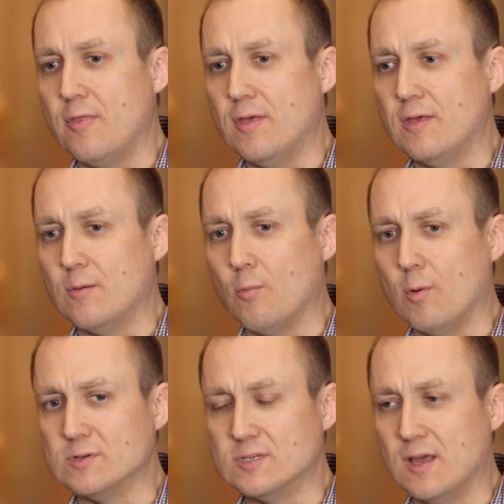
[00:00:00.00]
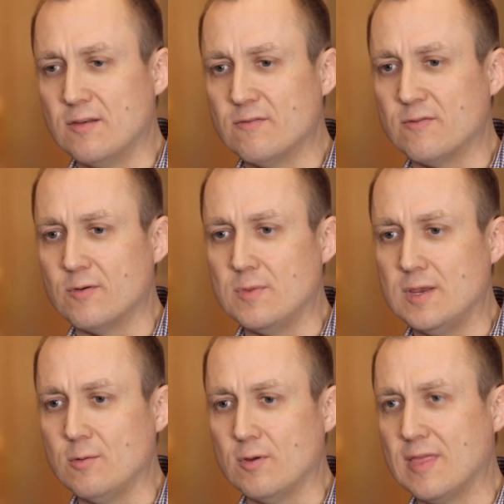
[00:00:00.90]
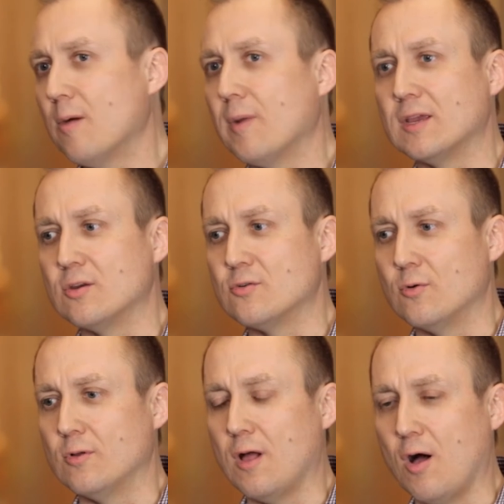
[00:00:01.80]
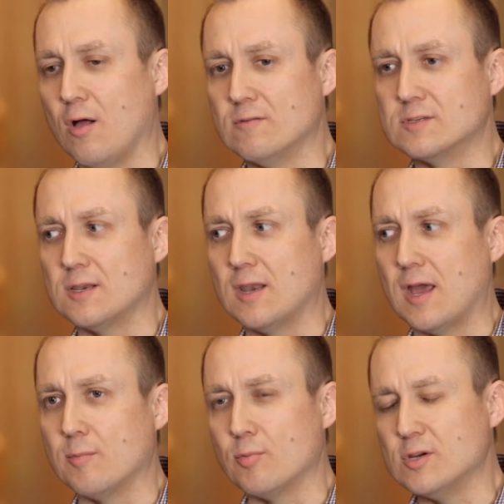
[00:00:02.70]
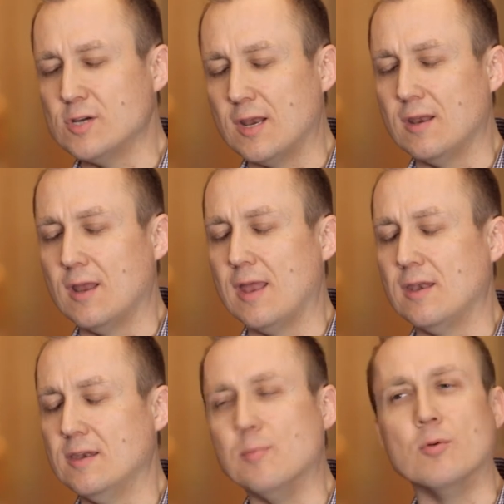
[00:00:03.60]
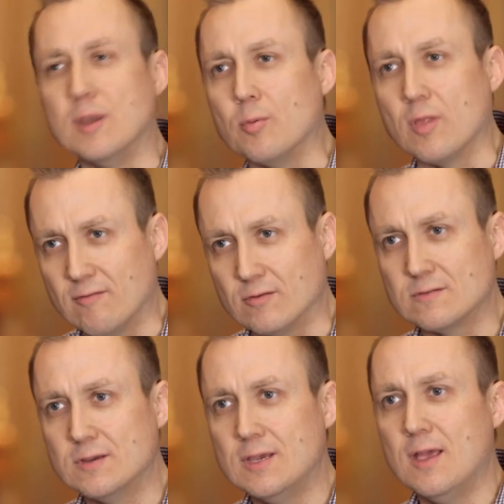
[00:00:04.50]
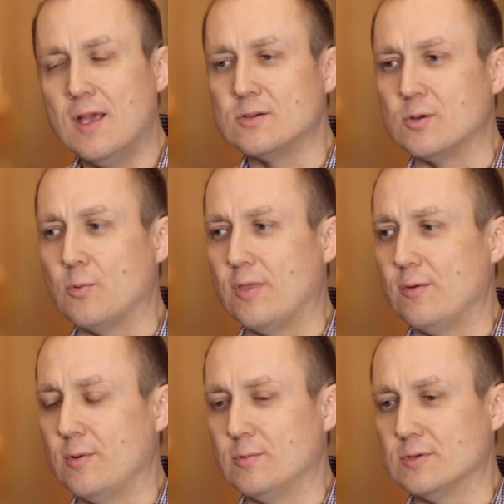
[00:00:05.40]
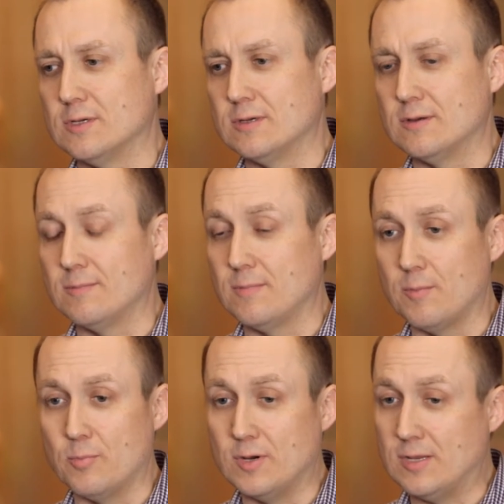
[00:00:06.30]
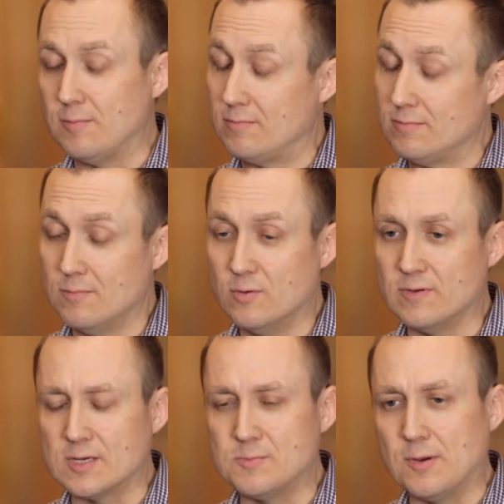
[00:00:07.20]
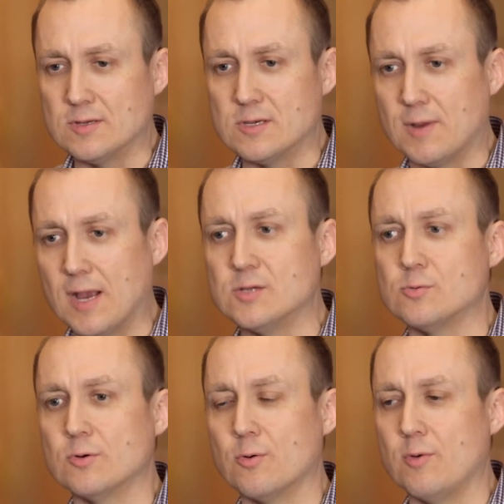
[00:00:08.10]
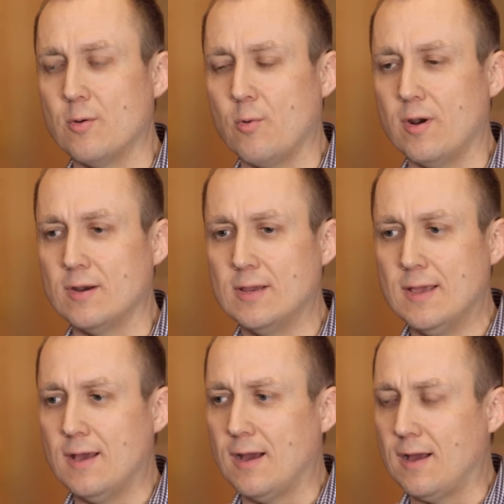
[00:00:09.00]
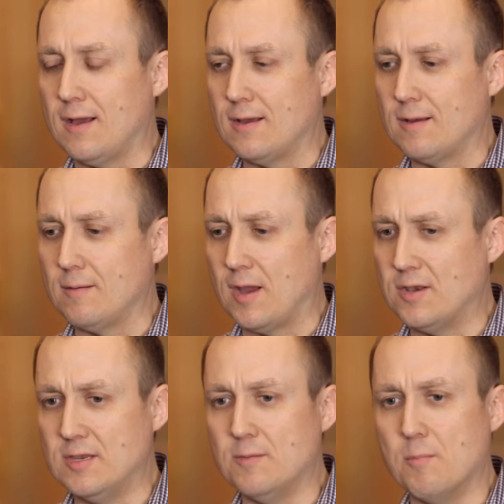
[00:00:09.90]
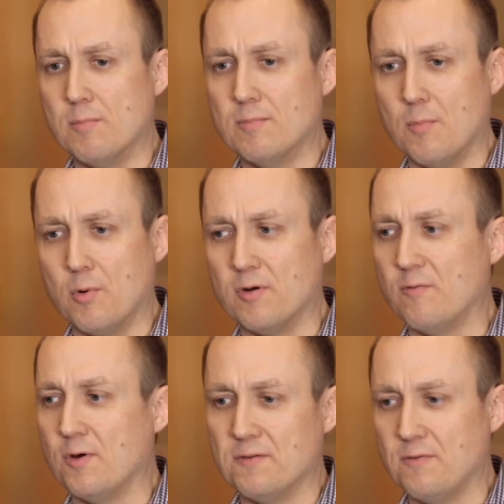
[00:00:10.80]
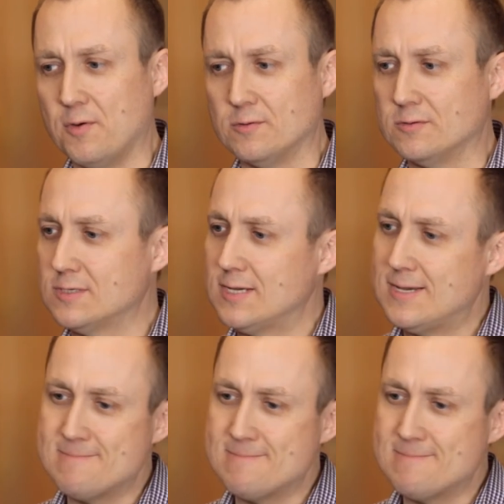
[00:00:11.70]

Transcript: the what was done for me without my control, all of a sudden I appreciated it at deeper and deeper levels. So whether it was a, a pretty moving experience in my high school career where uh, I did more of one of those,